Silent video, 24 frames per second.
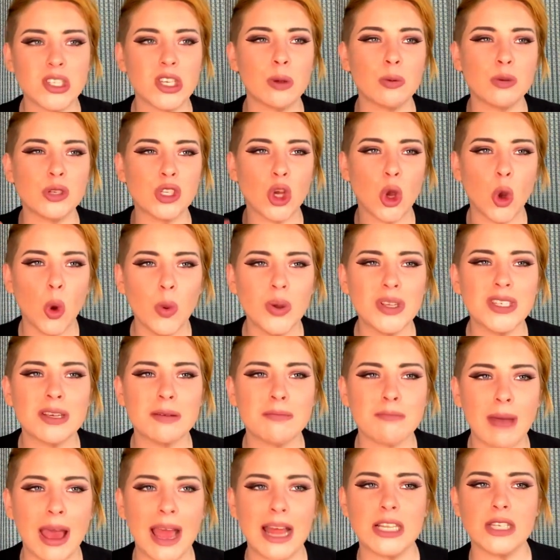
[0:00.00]
It was always a
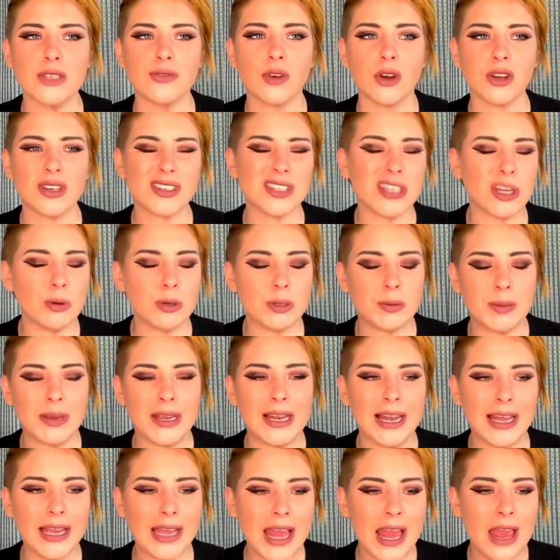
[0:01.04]
man's voice. There would be,
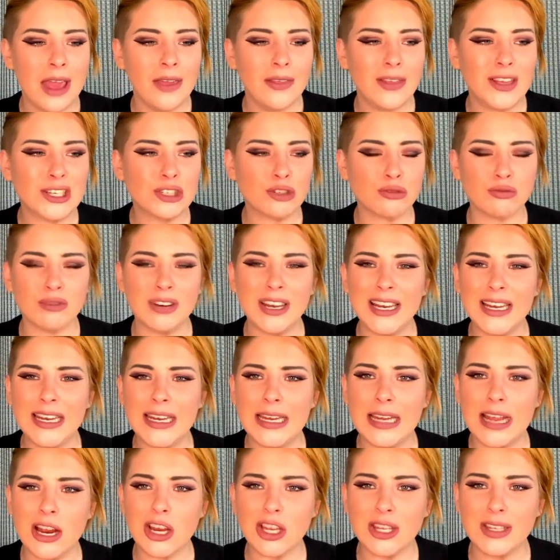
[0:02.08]
like, this
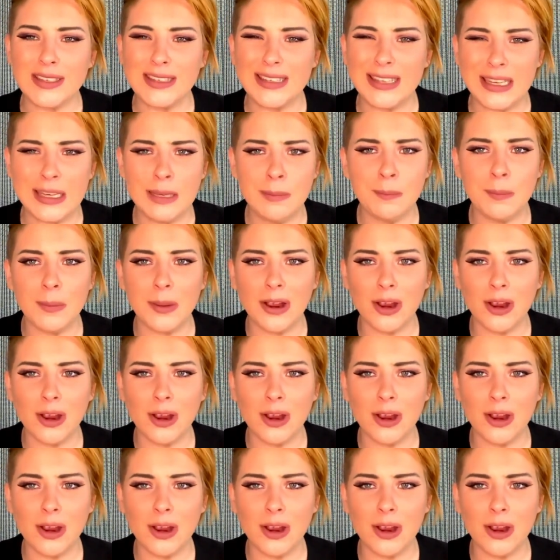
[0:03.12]
really deep,